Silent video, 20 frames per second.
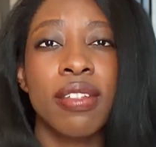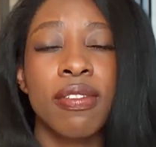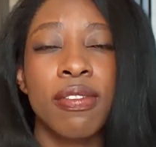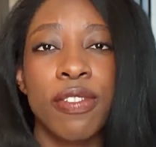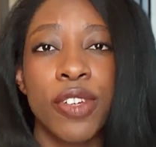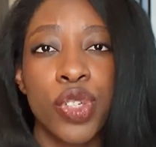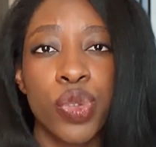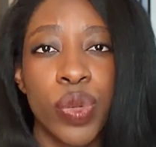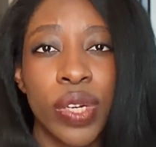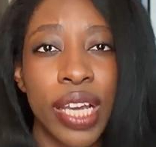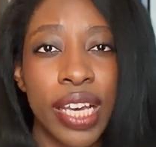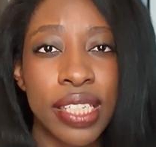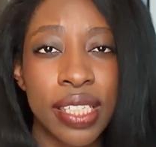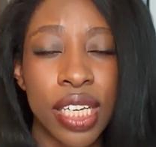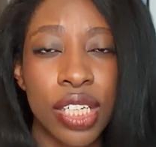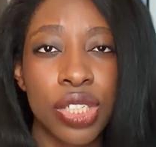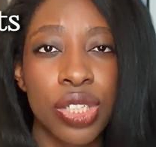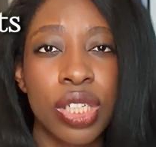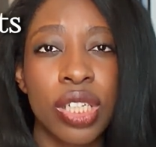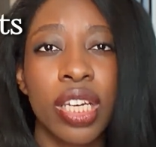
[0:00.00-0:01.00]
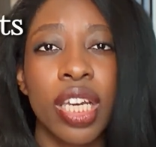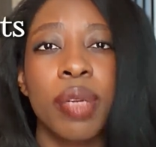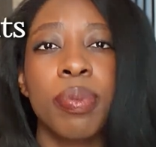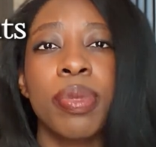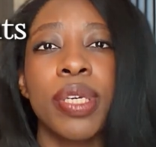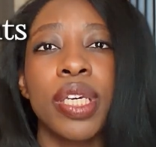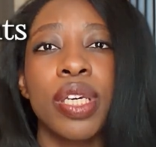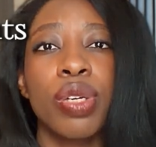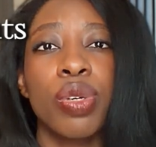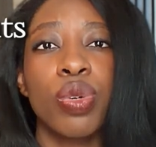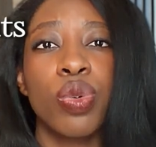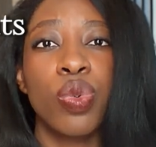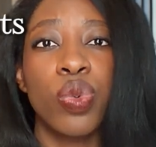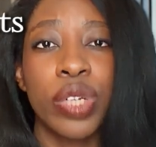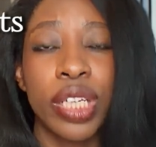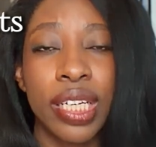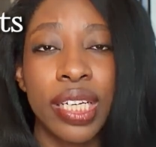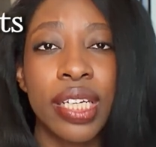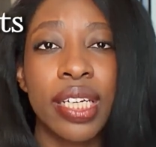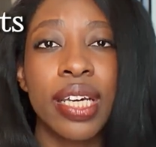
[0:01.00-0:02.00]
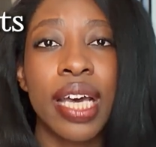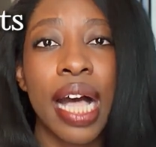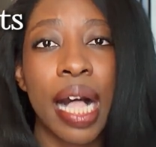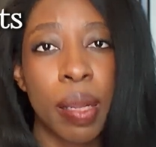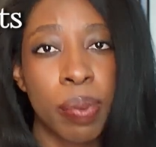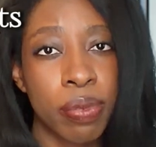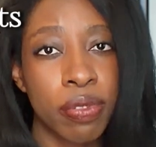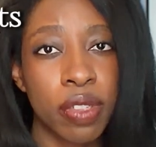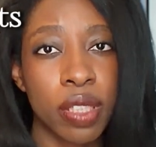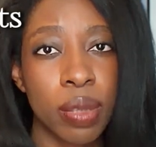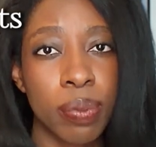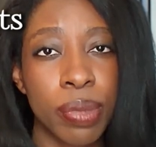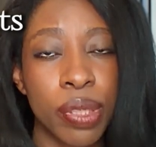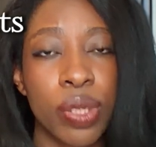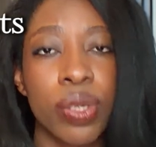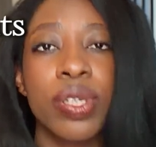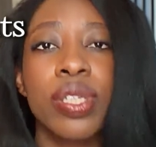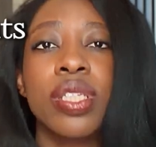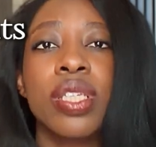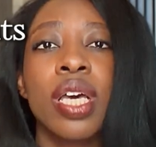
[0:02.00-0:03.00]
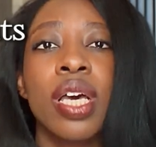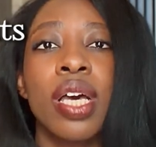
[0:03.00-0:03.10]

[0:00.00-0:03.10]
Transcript: Visualization can be really helpful, because